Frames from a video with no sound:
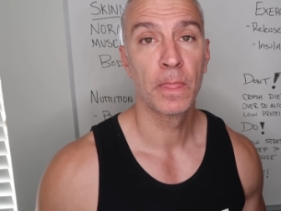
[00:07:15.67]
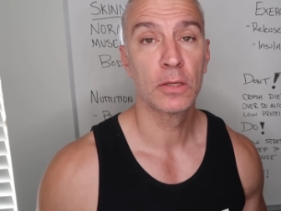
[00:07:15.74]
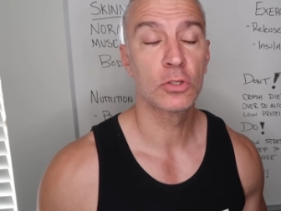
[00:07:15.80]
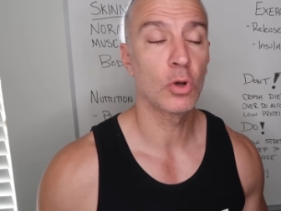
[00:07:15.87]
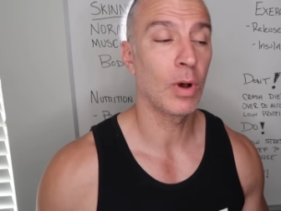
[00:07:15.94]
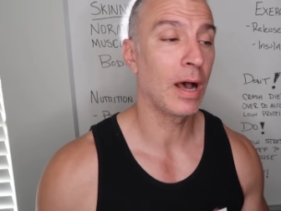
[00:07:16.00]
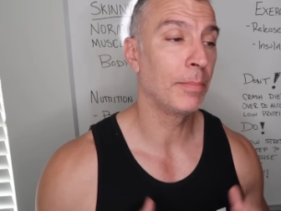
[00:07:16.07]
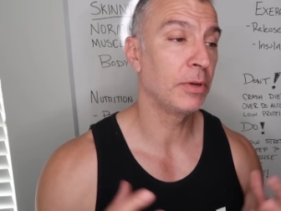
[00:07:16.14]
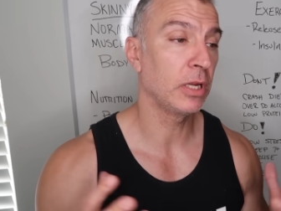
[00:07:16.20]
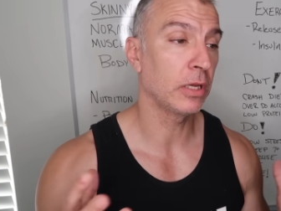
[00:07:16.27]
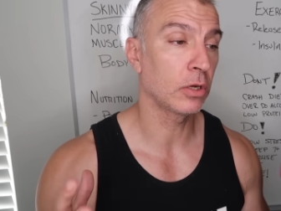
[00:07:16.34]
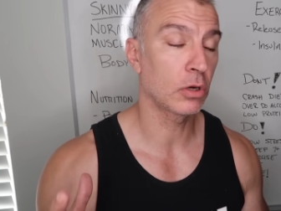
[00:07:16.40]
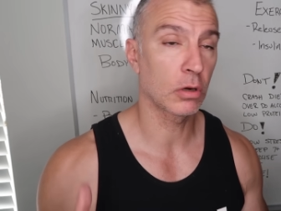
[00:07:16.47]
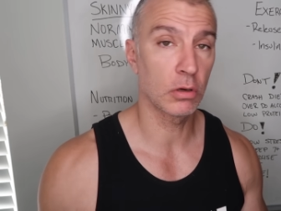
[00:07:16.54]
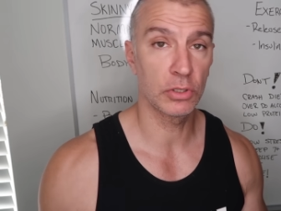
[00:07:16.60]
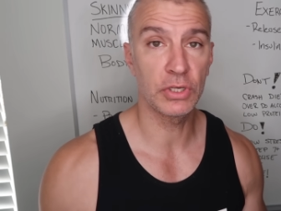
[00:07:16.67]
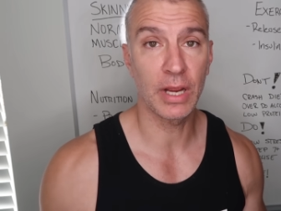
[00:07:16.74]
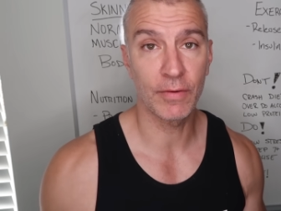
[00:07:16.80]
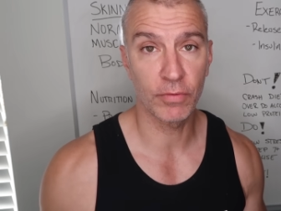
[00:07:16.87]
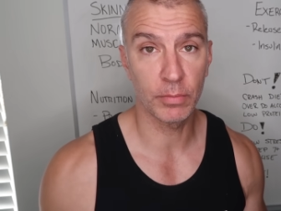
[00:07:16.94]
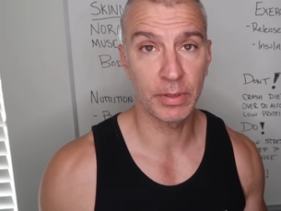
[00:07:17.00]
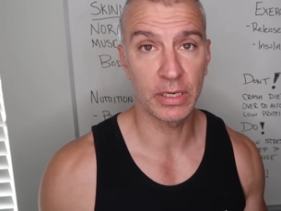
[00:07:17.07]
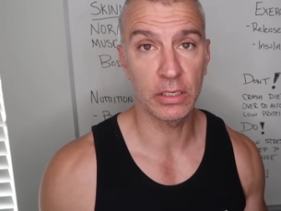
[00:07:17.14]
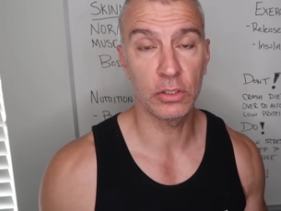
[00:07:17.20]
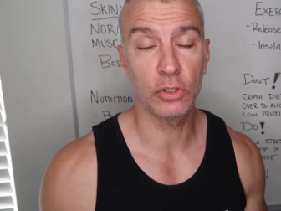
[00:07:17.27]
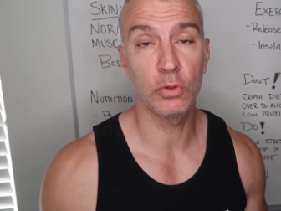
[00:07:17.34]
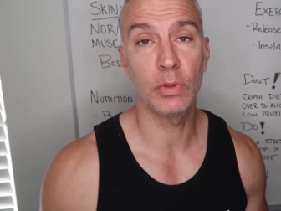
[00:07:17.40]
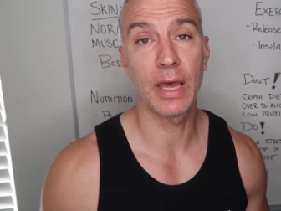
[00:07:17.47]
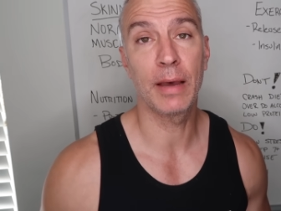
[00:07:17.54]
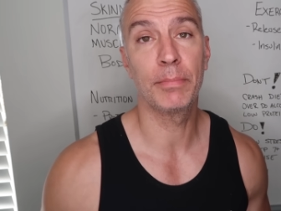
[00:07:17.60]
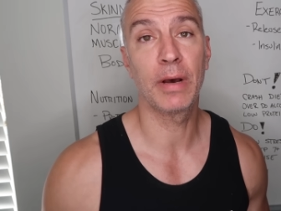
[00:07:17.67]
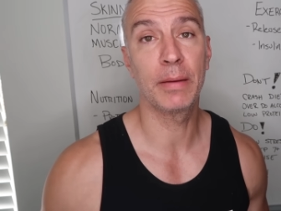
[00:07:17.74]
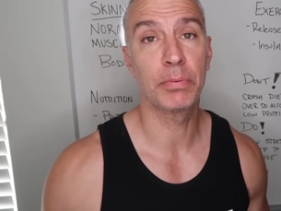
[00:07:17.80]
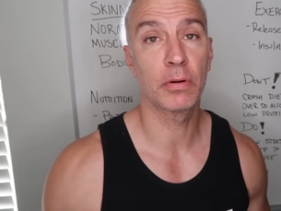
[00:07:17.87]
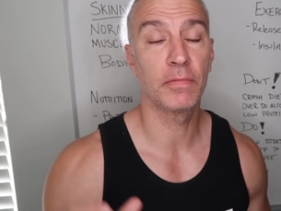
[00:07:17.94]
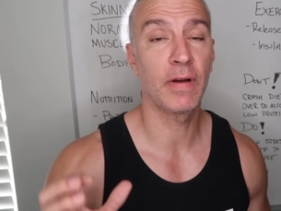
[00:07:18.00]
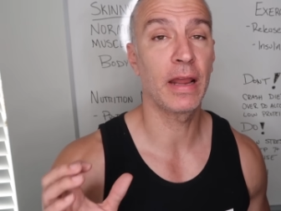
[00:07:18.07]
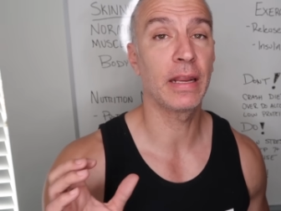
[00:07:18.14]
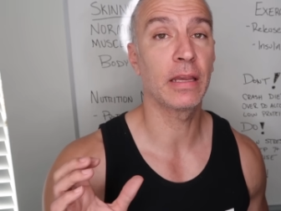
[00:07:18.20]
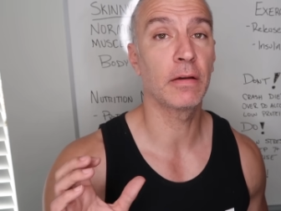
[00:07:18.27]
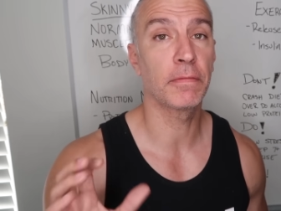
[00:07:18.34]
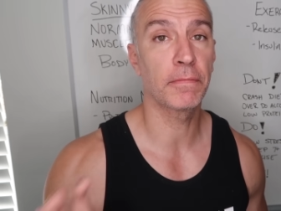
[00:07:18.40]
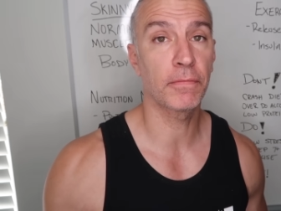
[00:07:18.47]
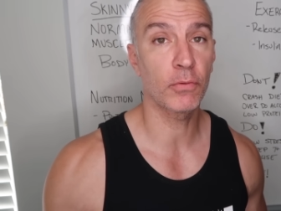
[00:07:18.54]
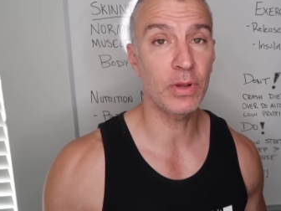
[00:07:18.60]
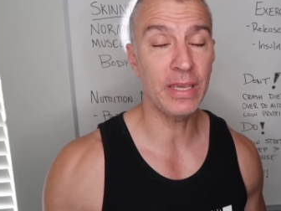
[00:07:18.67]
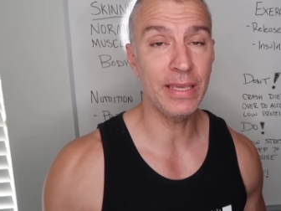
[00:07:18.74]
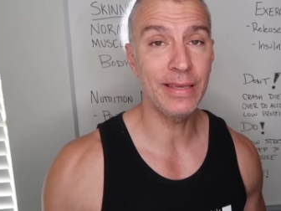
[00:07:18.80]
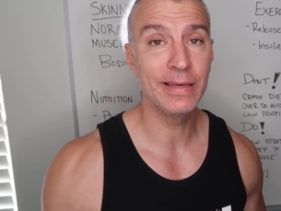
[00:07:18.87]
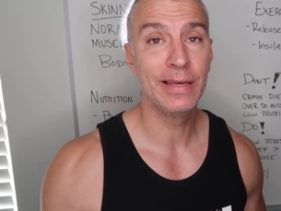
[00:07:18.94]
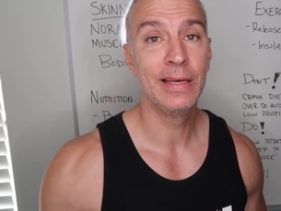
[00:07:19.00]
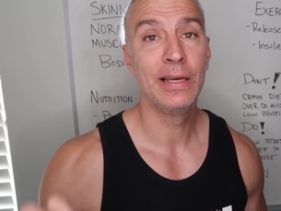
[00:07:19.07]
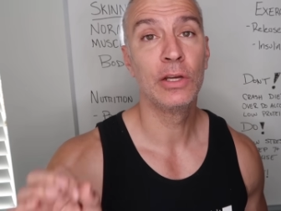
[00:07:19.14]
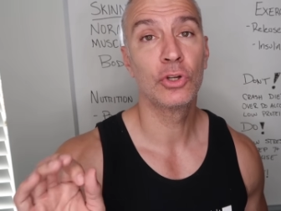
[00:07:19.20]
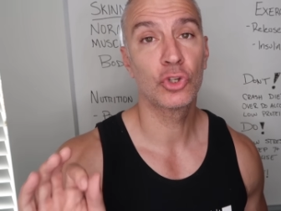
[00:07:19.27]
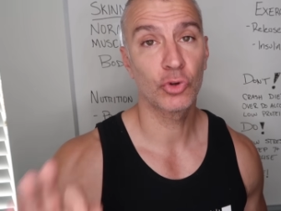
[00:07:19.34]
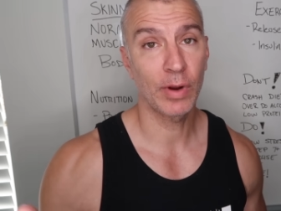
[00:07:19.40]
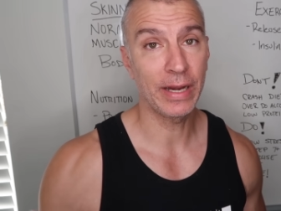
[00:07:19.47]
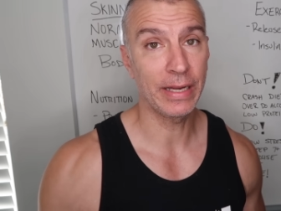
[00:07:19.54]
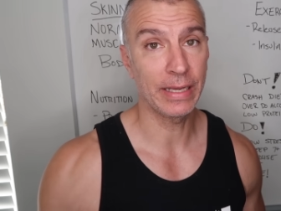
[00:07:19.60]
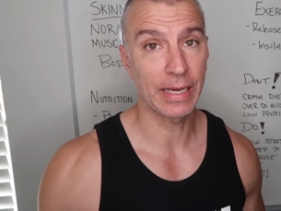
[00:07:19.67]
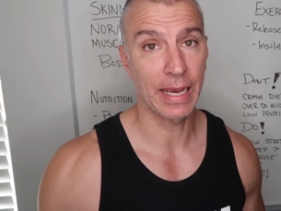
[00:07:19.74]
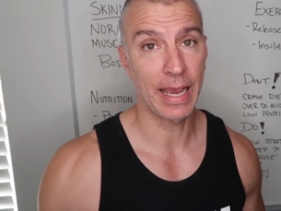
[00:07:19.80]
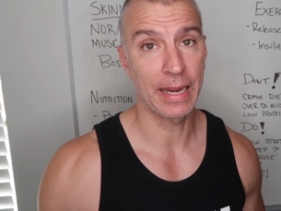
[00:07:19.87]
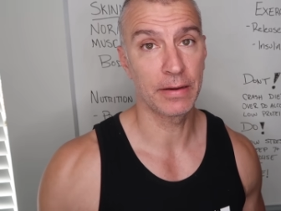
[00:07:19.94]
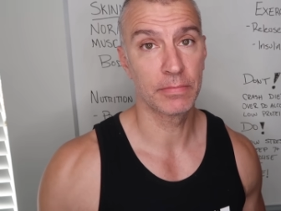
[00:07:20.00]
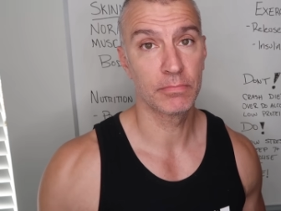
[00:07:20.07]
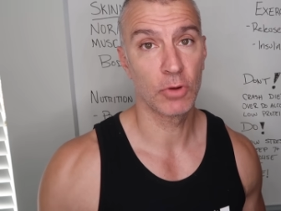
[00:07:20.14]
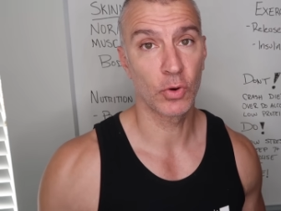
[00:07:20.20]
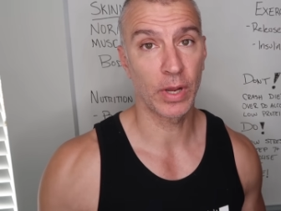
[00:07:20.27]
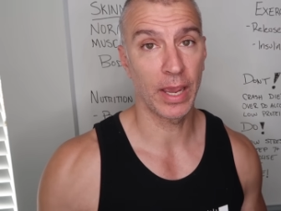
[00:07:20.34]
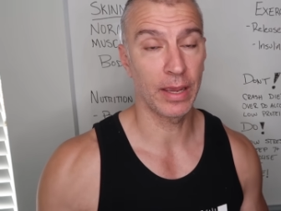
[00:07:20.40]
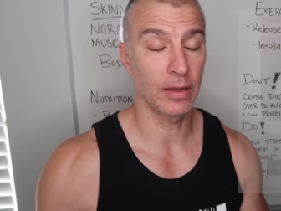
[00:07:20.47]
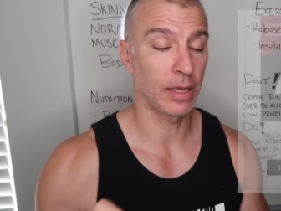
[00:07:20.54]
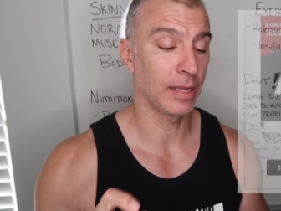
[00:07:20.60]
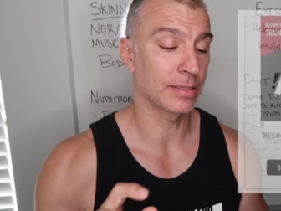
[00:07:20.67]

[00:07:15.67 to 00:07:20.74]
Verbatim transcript: So I'm gonna encourage everybody to do that by providing a free training guide, okay?